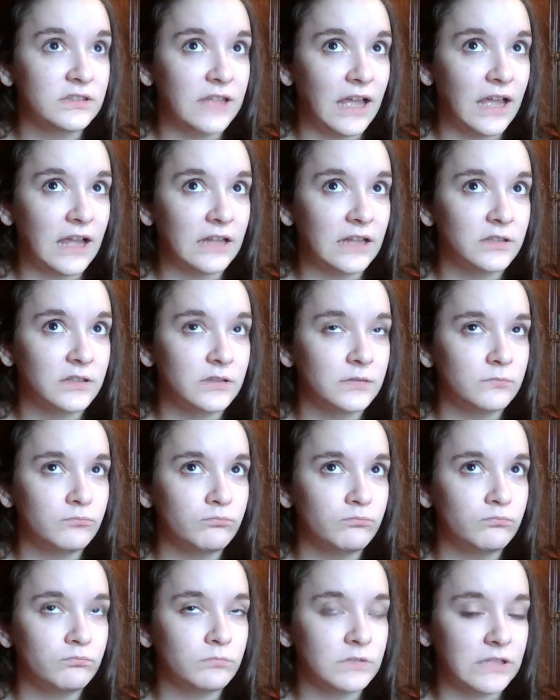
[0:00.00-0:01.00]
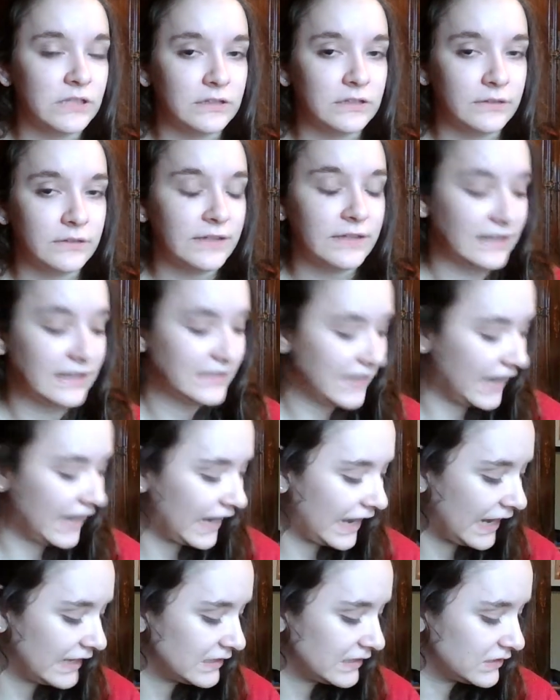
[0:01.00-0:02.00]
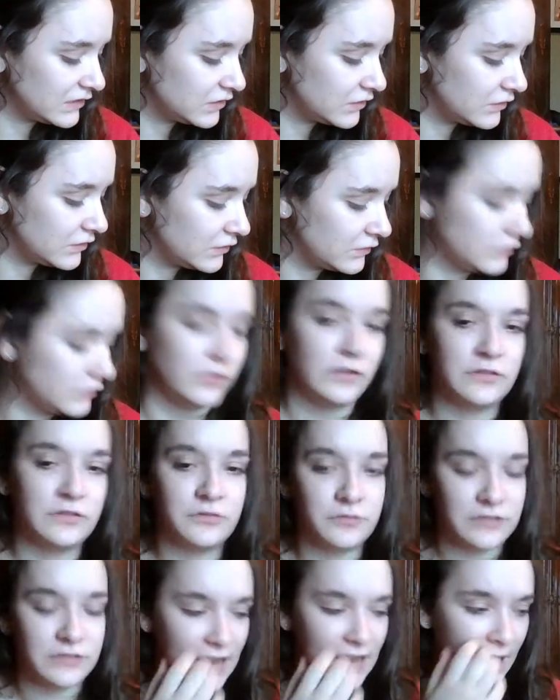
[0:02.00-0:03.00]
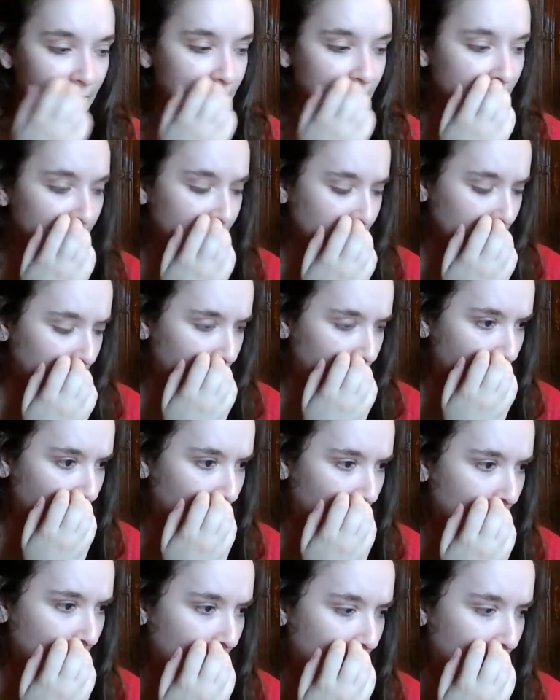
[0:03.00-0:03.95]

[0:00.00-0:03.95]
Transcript: that's 6, 7, that's 8. So is there 10?